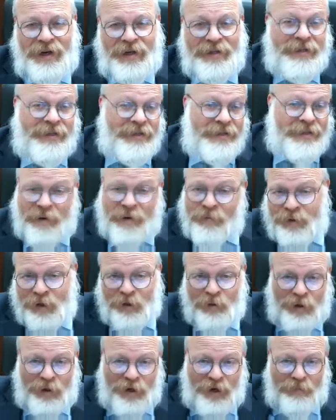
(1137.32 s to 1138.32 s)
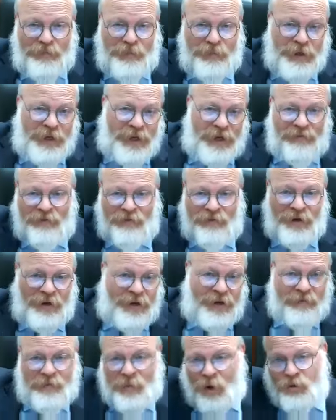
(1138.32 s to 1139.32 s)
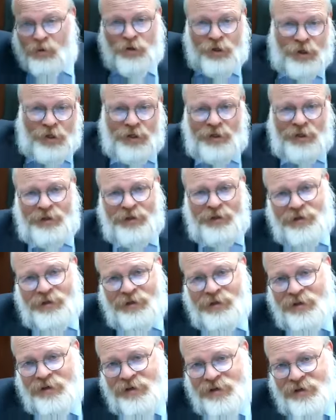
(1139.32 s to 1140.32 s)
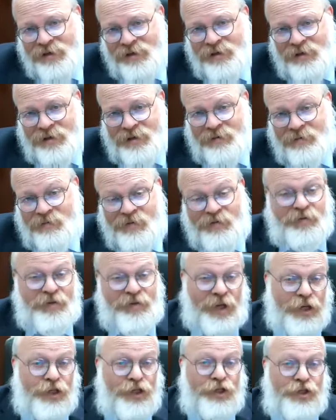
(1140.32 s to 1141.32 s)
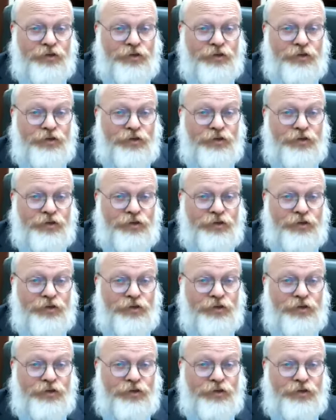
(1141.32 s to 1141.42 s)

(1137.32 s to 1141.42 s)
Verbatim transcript: And something went up in heaven, a commotion. Such